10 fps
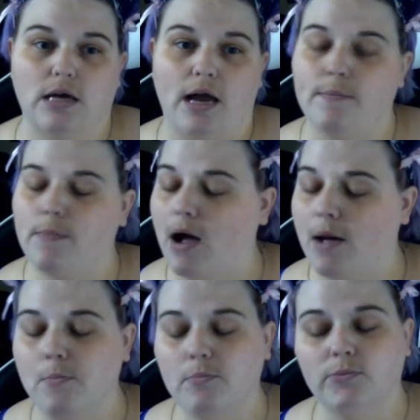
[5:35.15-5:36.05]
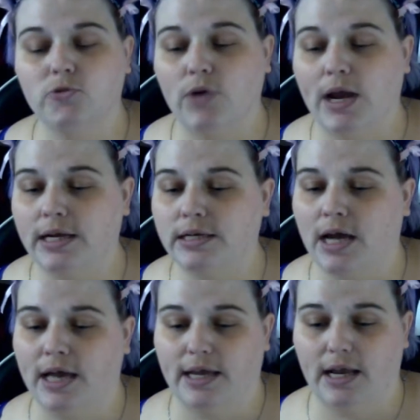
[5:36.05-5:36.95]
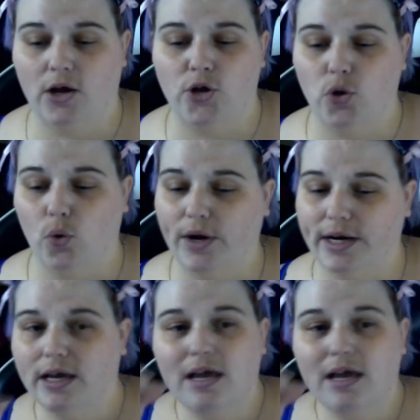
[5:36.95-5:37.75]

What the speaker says: I'm drained. I get annoyed